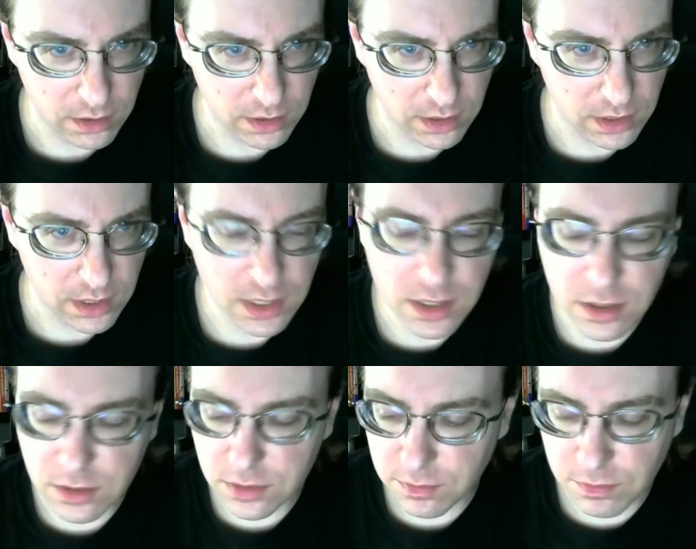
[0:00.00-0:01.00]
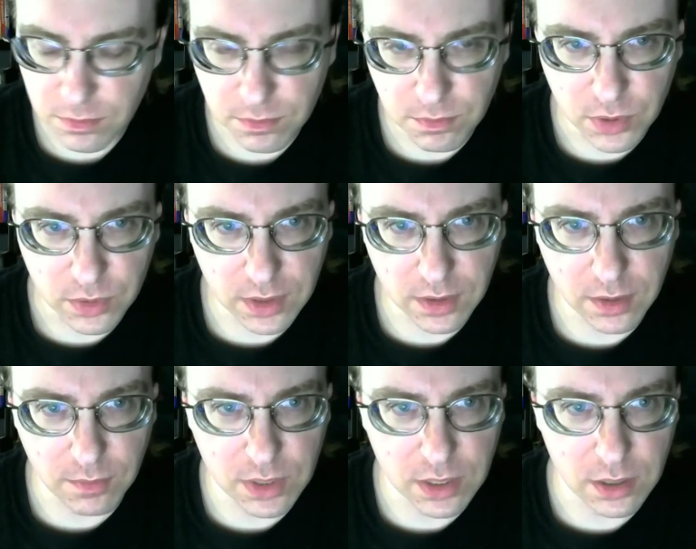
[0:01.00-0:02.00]
He's building
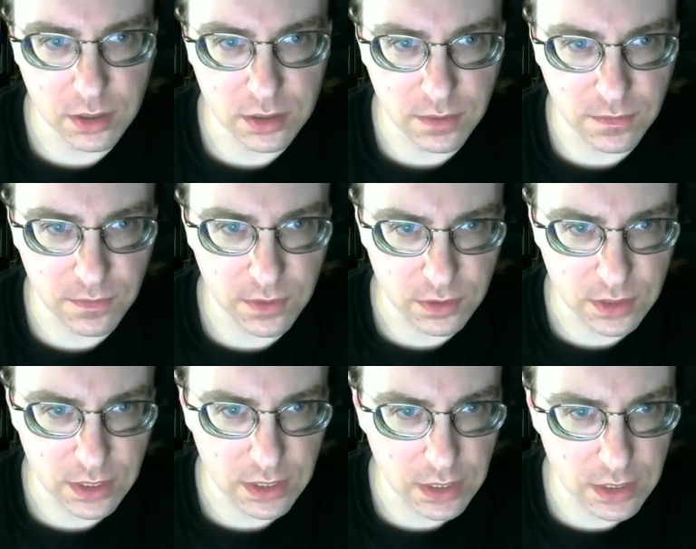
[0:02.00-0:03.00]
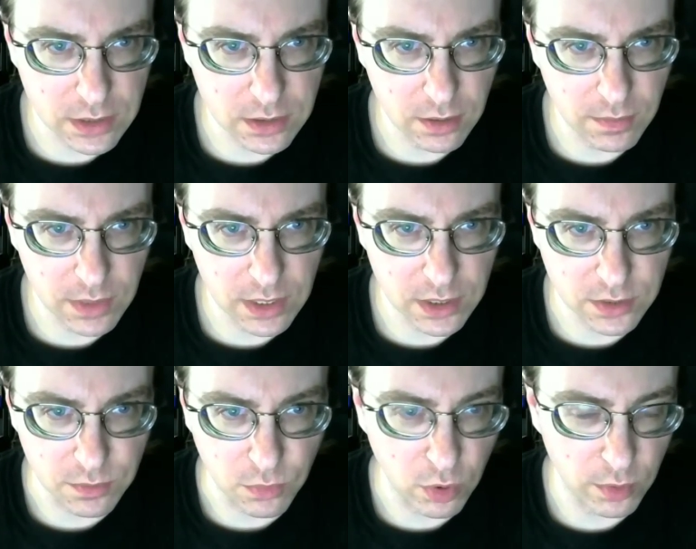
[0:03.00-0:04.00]
them because he feels he needs them. He needs
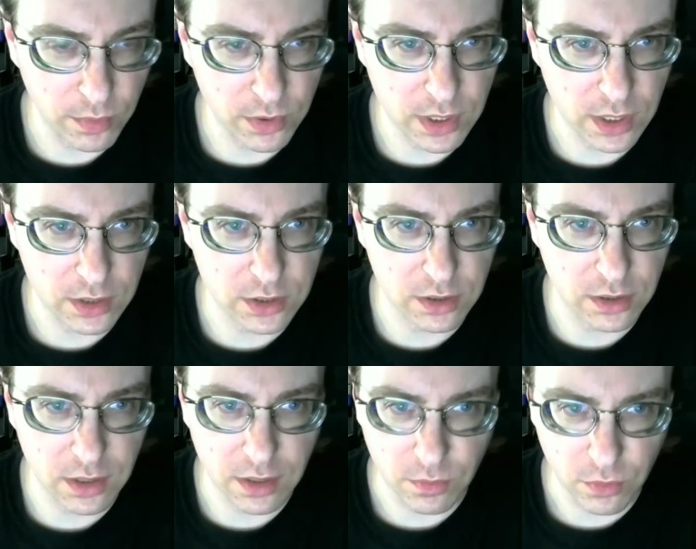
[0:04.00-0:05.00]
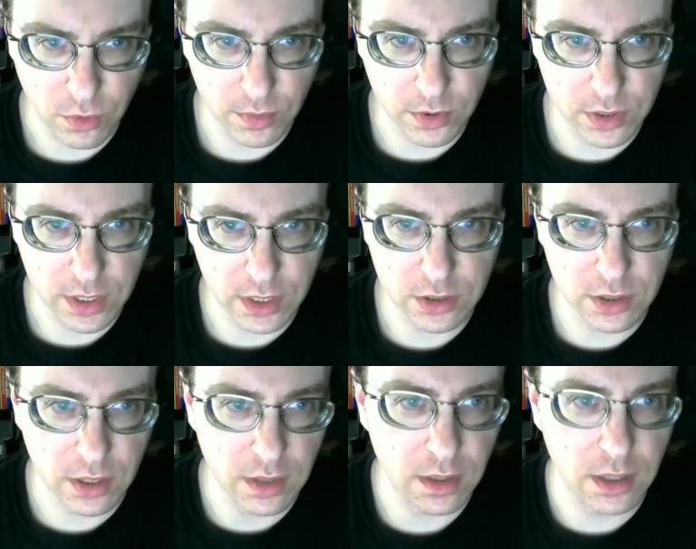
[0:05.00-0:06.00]
more protection and more protection,
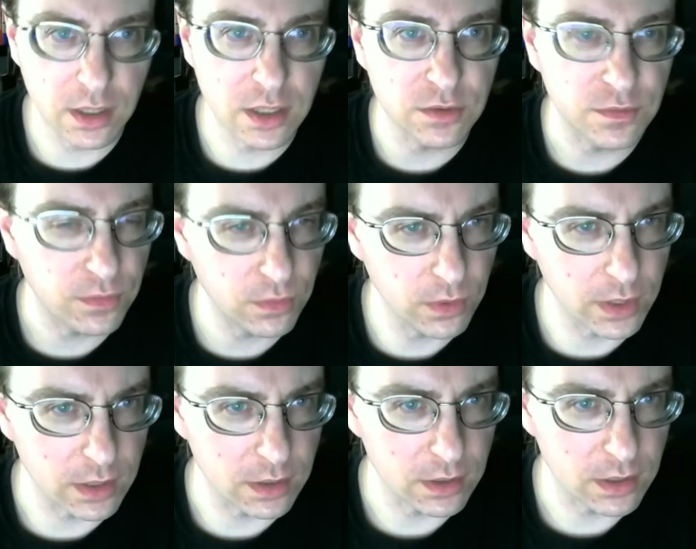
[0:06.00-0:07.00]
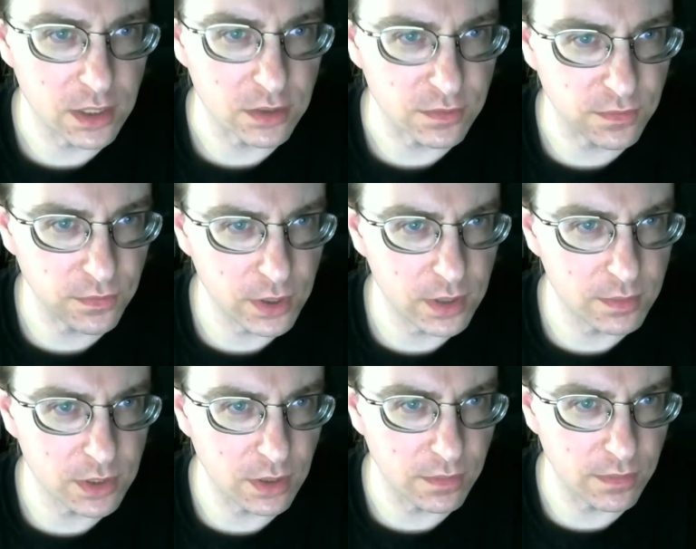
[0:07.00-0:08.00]
and then he's free. He has freed
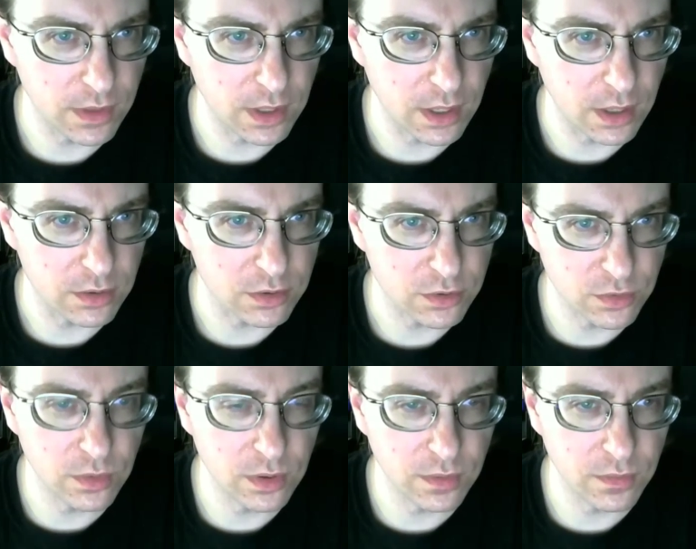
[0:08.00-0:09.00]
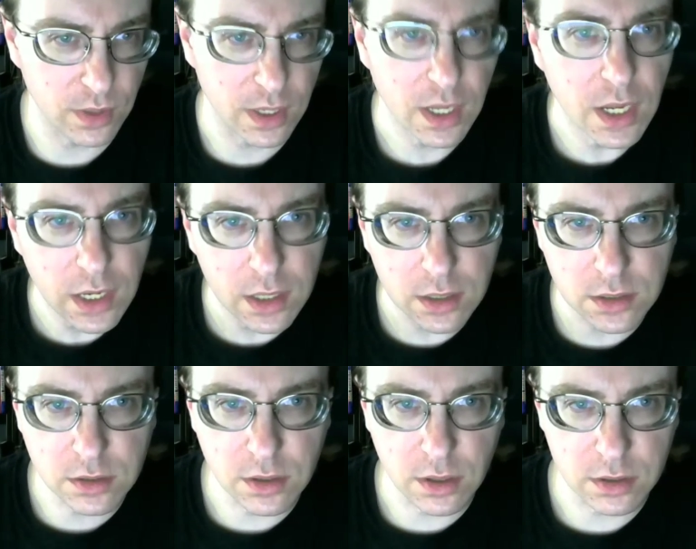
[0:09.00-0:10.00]
himself at the end, truly free. And he's
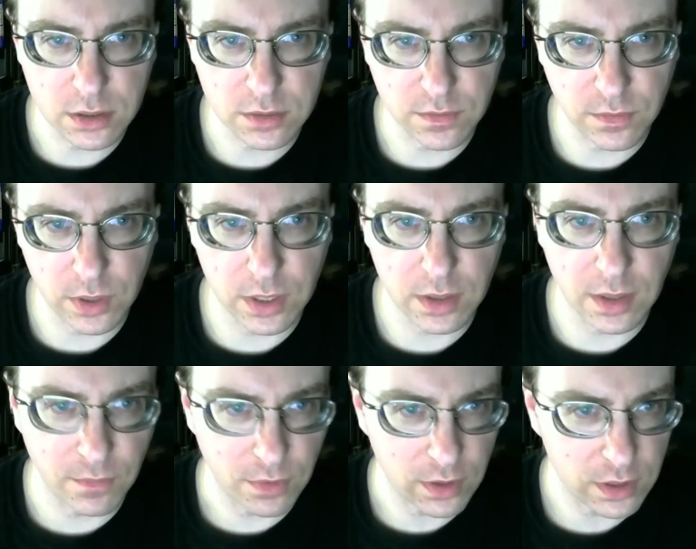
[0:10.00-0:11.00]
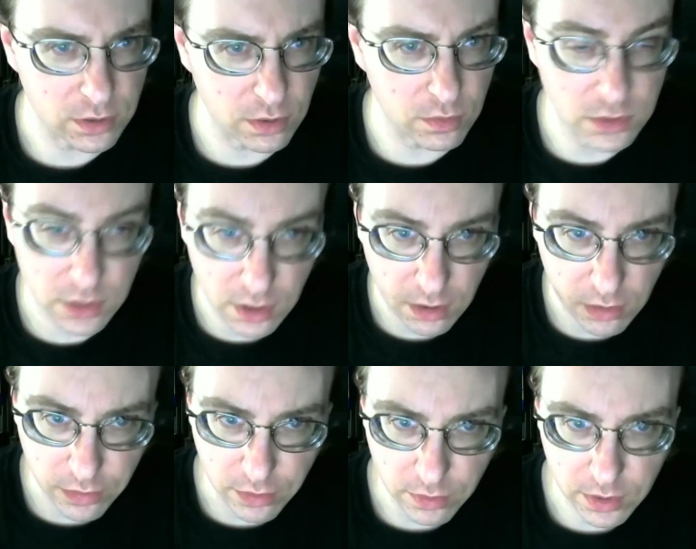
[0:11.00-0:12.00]
not just freeing them for his own sake,
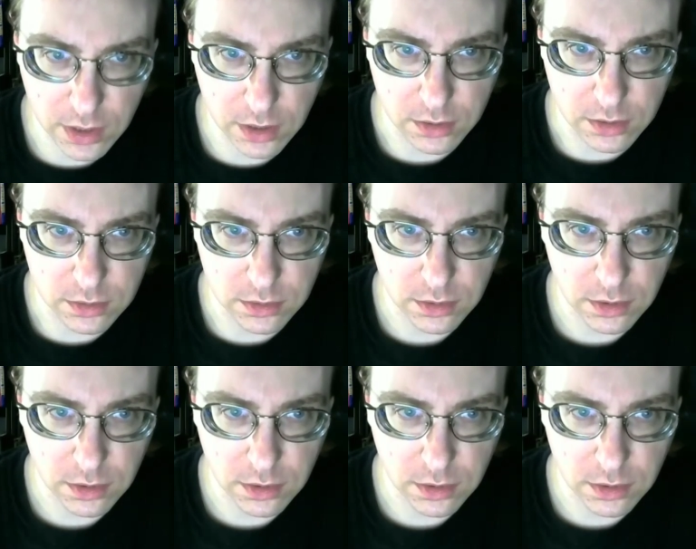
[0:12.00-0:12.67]
although he is,